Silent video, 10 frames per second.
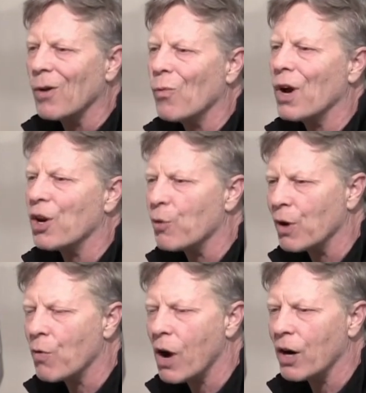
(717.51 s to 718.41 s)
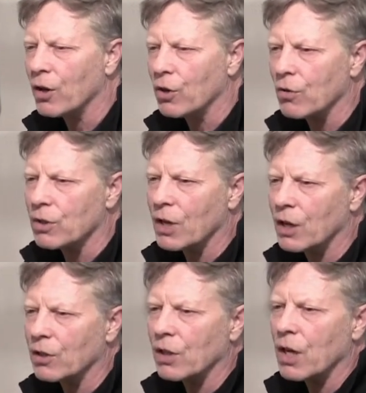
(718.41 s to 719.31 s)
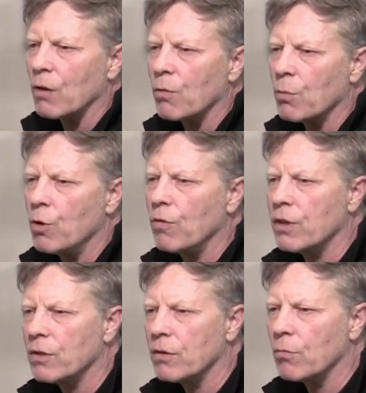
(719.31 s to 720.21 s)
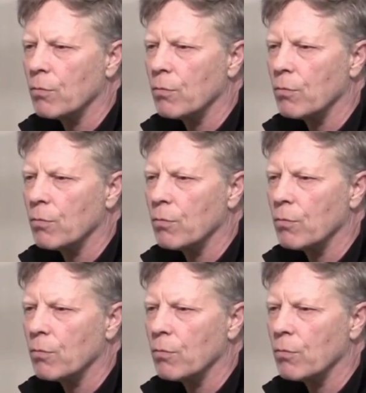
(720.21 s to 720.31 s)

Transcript: what you're required to do. Essentially, remove the